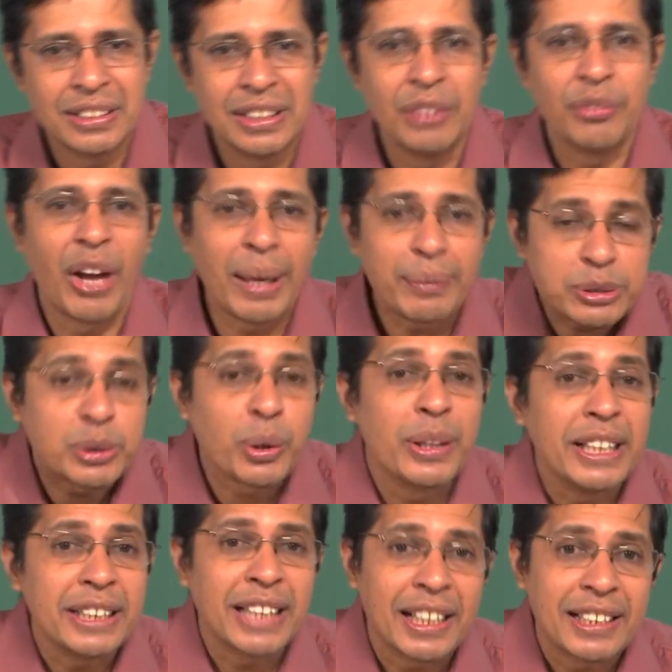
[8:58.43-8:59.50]
If I am
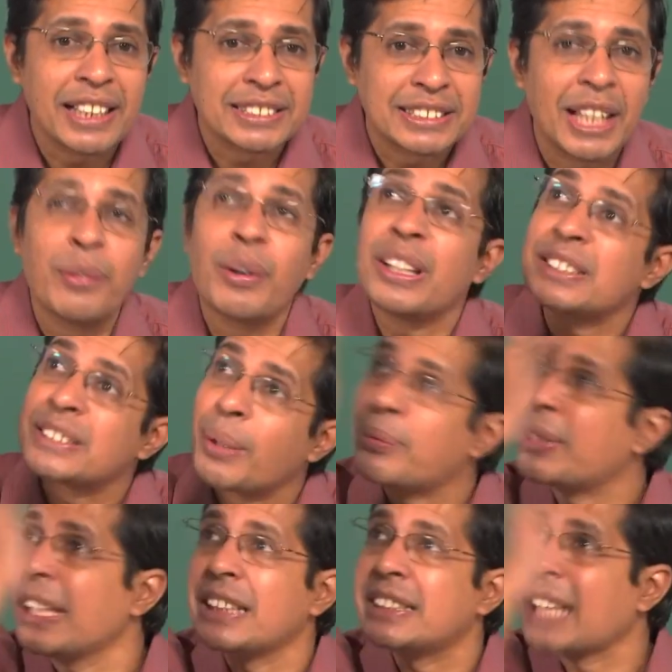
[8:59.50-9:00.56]
storing the address A1 and
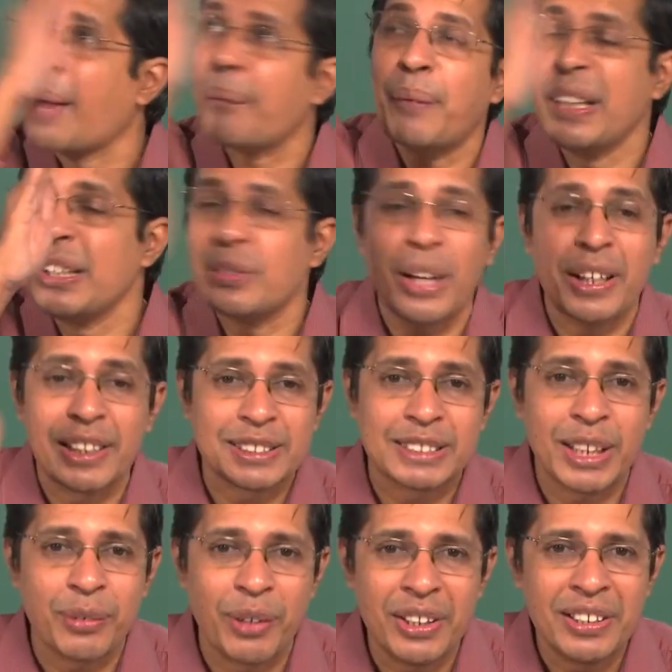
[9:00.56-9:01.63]
something is happening to address
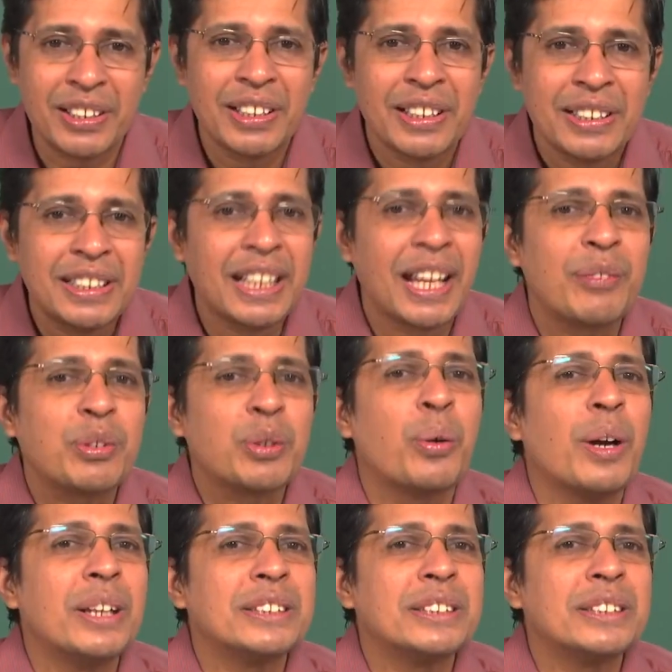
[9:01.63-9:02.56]
A1 then I have to go